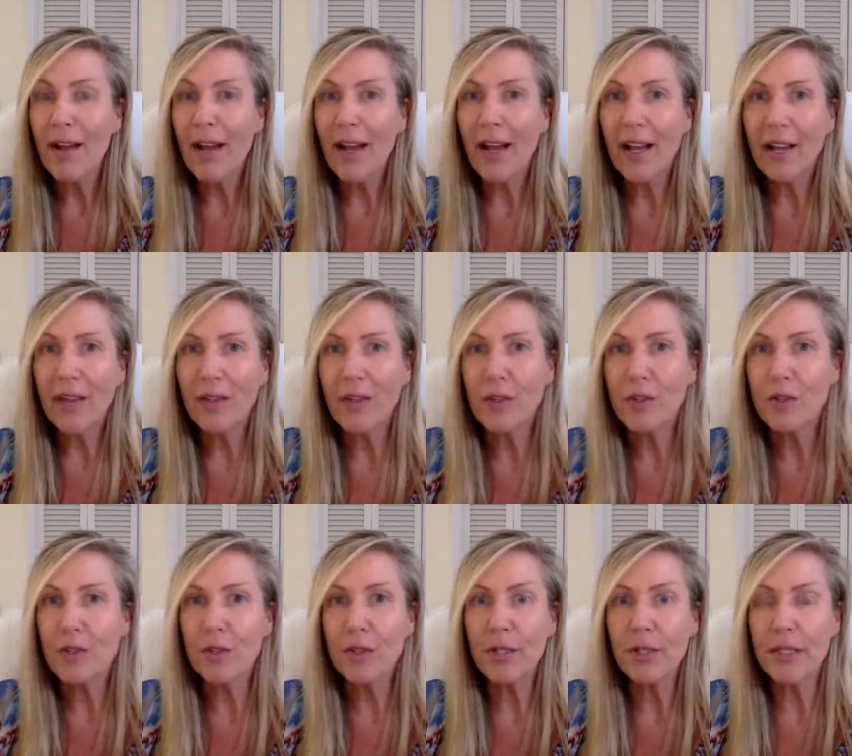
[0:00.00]
And the
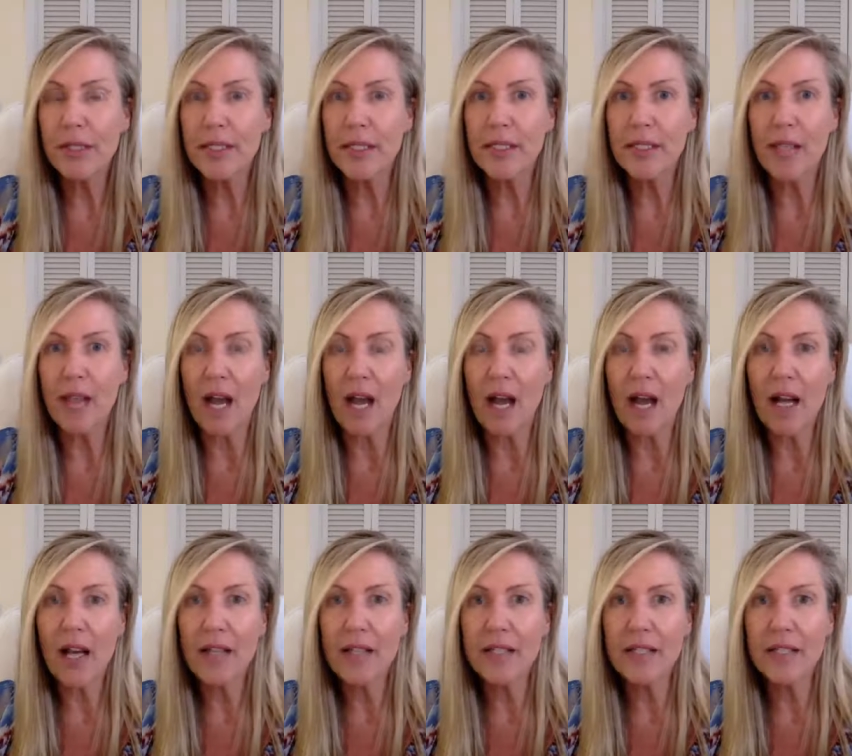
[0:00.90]
truth is,
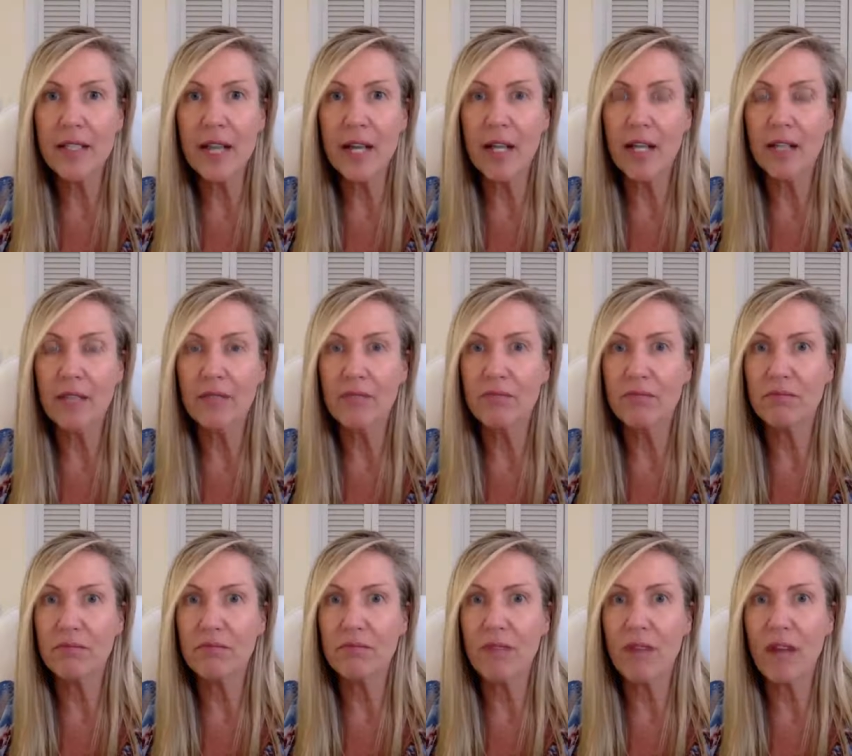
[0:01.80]
I did not
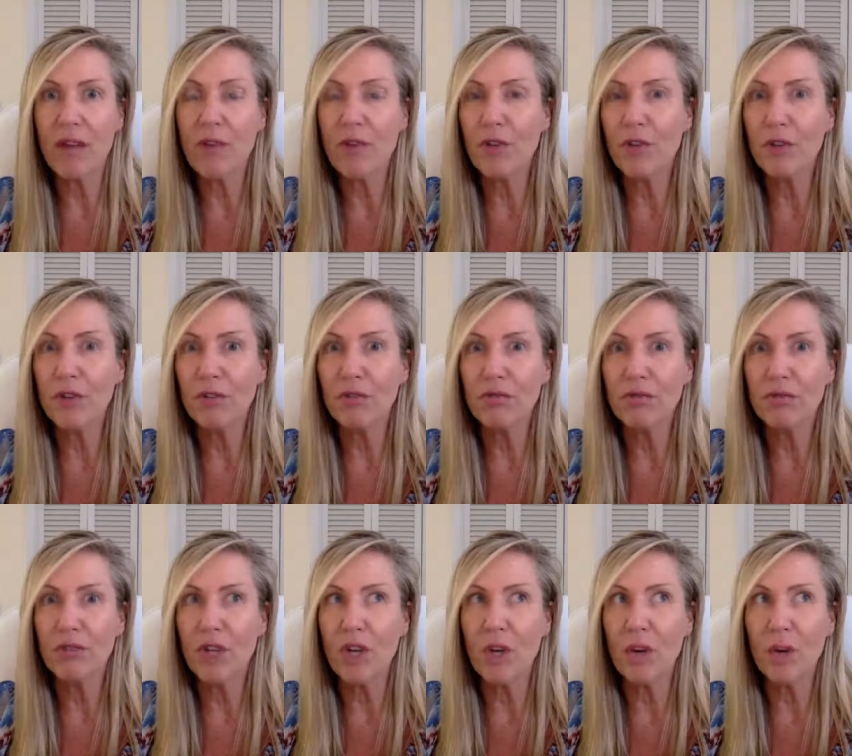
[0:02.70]
ever
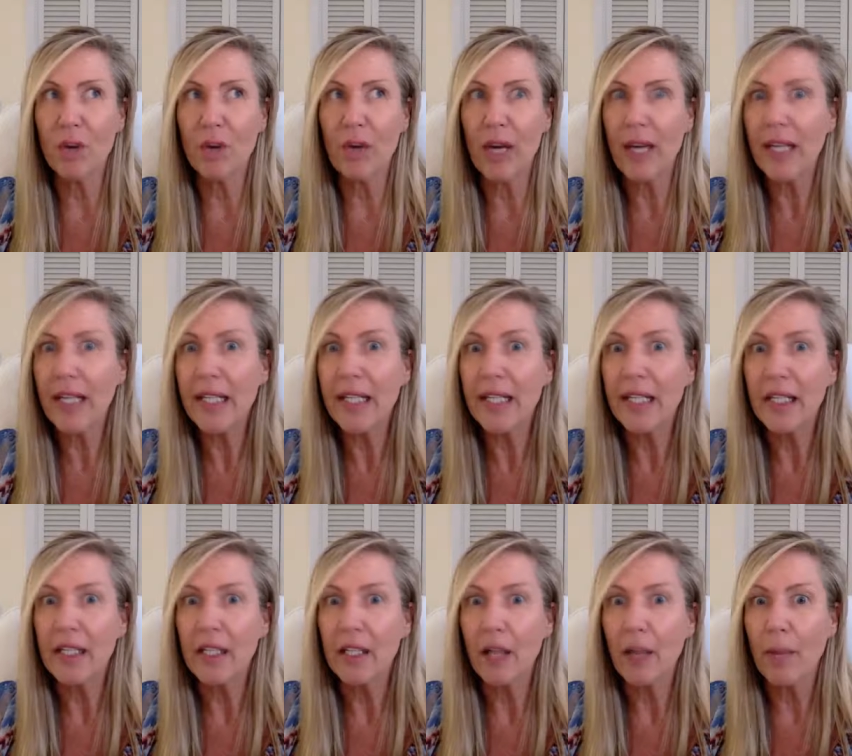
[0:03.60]
know
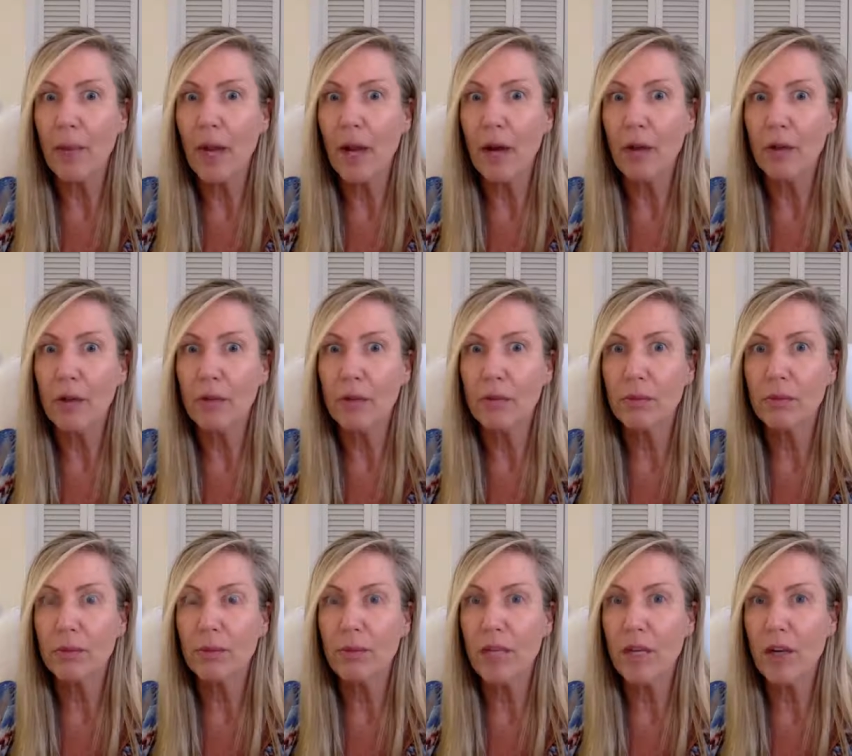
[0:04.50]
anything about
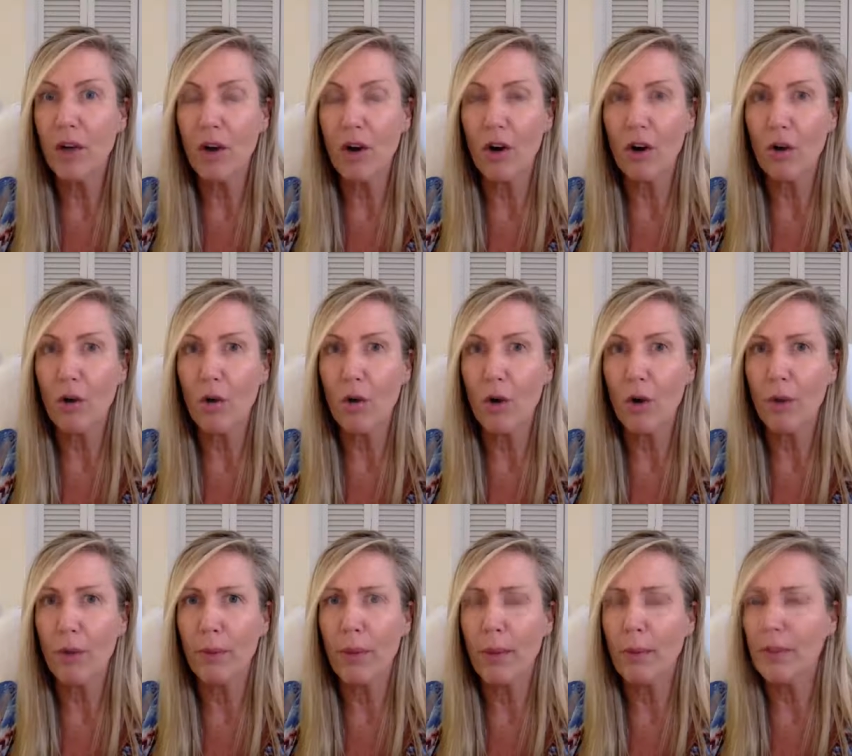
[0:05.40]
PR
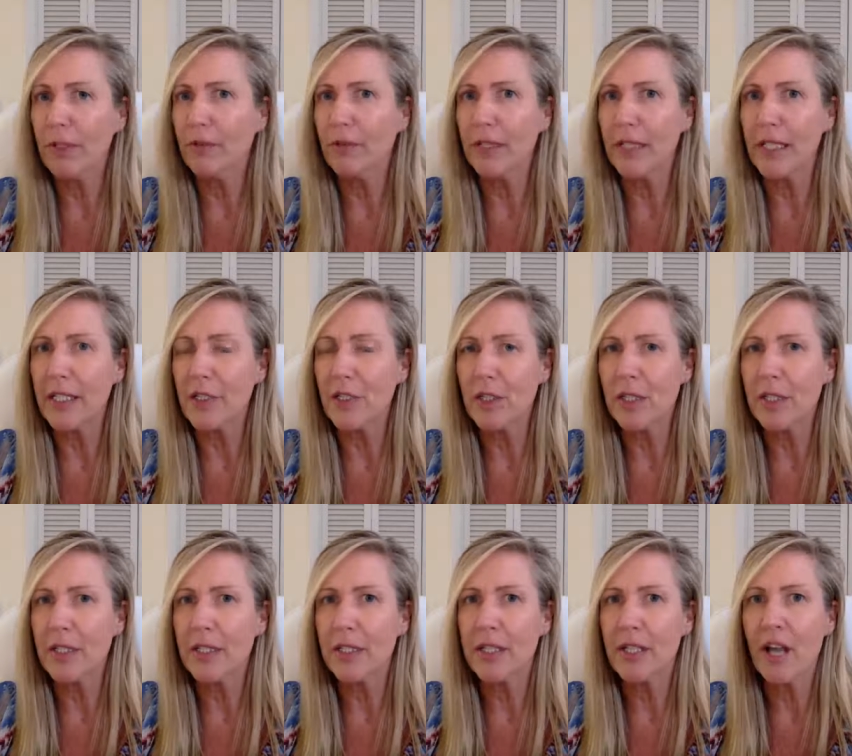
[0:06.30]
or public
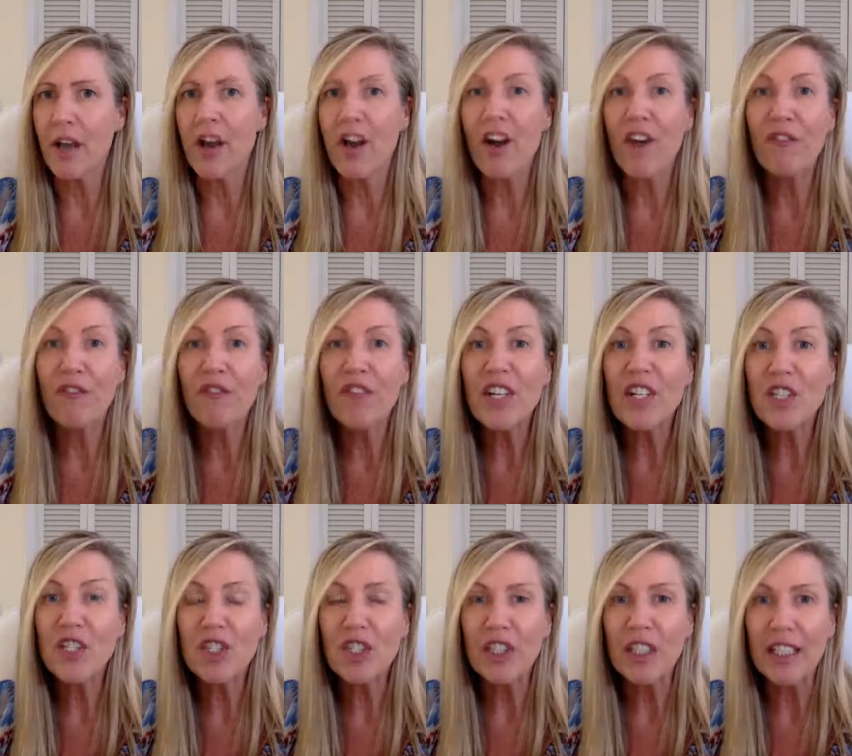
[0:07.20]
relations
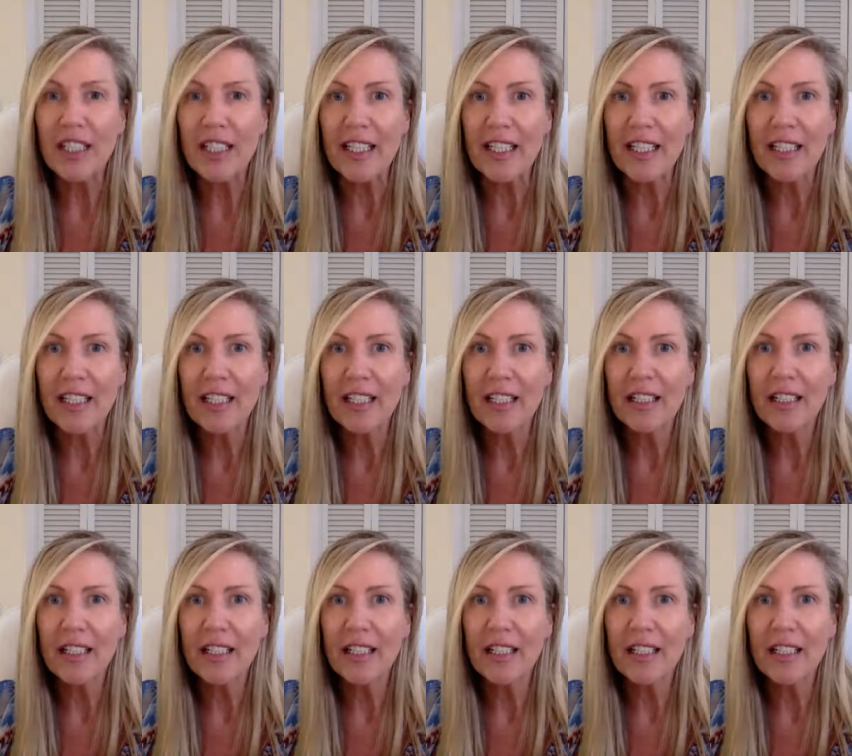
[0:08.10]
officially